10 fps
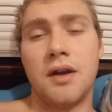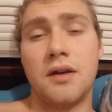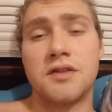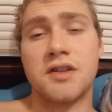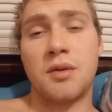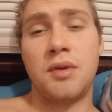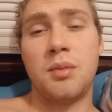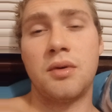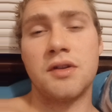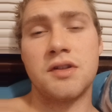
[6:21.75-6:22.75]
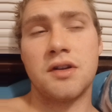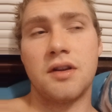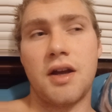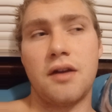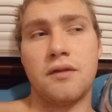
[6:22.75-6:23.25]
He'll send people into your
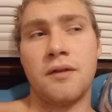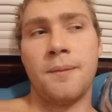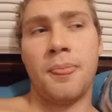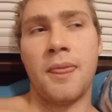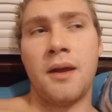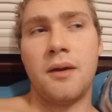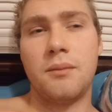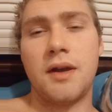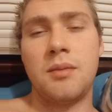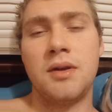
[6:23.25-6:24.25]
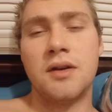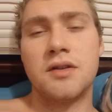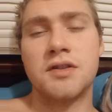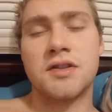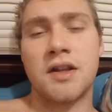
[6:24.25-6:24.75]
life. Maybe he'll
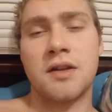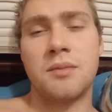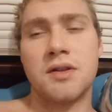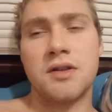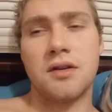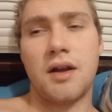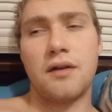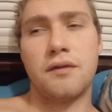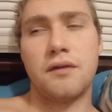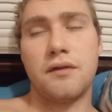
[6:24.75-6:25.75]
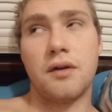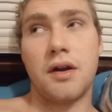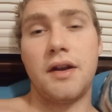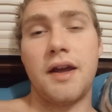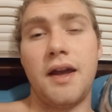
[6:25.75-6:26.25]
just send them into your life for
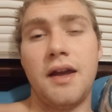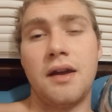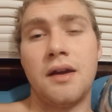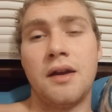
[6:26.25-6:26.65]
a day,